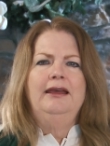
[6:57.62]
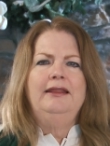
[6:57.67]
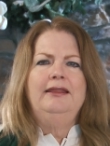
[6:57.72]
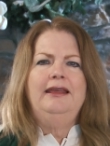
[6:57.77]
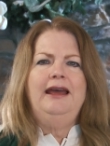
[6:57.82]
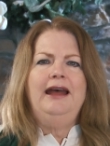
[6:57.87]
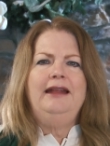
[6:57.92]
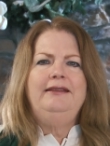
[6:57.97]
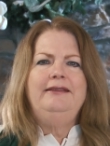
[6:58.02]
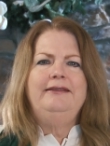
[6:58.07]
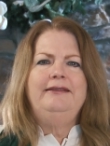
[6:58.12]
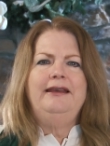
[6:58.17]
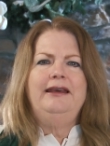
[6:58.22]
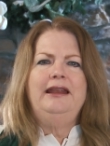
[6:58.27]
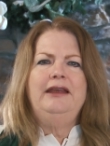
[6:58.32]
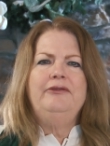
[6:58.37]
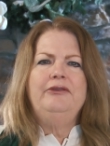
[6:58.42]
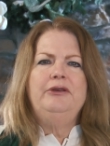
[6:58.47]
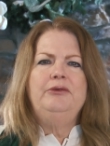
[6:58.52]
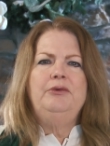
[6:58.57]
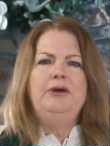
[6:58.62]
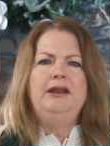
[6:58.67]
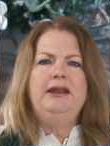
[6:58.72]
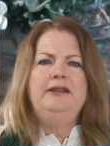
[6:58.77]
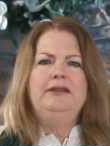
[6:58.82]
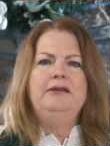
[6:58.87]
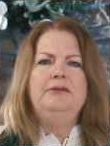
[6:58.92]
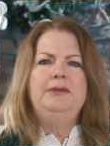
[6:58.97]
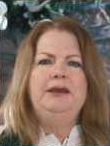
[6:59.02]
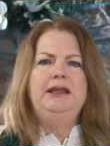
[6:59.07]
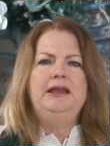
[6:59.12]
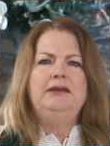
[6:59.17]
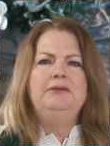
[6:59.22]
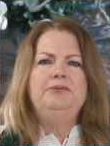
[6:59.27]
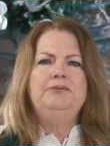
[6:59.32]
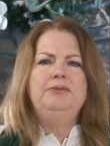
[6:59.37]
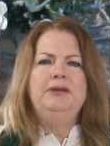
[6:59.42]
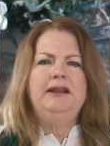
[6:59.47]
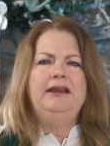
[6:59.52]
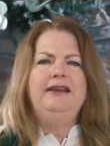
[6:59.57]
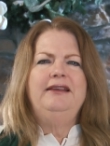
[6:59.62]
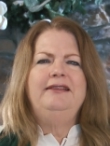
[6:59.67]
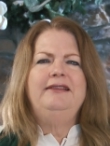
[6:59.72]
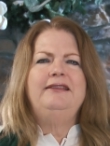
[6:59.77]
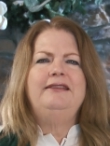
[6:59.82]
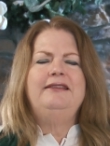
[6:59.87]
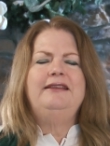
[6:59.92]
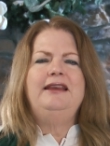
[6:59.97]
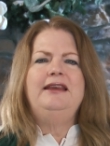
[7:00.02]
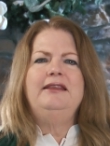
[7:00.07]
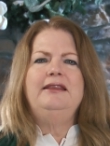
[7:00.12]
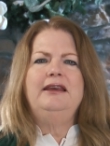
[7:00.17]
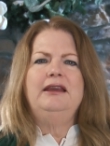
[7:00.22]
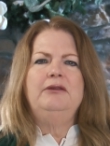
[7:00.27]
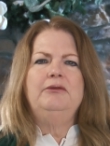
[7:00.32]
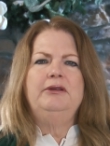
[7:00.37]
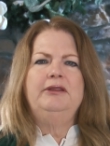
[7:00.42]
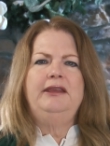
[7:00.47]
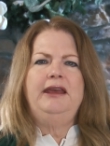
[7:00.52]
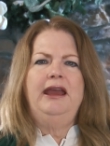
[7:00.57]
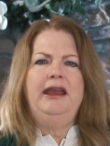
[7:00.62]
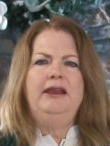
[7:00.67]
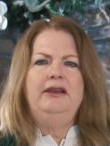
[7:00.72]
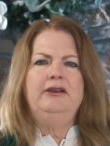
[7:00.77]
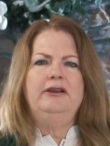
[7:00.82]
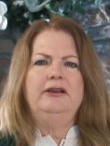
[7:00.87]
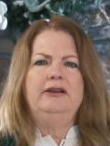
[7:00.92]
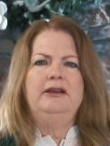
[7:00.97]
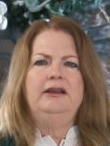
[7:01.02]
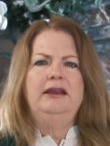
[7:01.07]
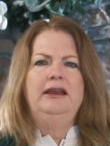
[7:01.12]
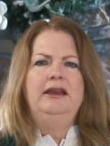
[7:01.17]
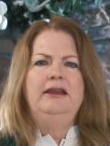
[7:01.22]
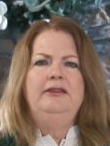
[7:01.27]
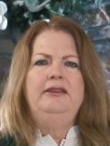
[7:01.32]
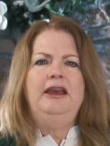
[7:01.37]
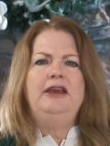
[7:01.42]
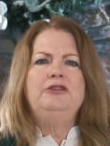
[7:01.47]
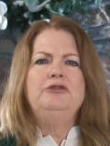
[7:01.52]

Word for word: That set everyone in the meeting place seething with anger. They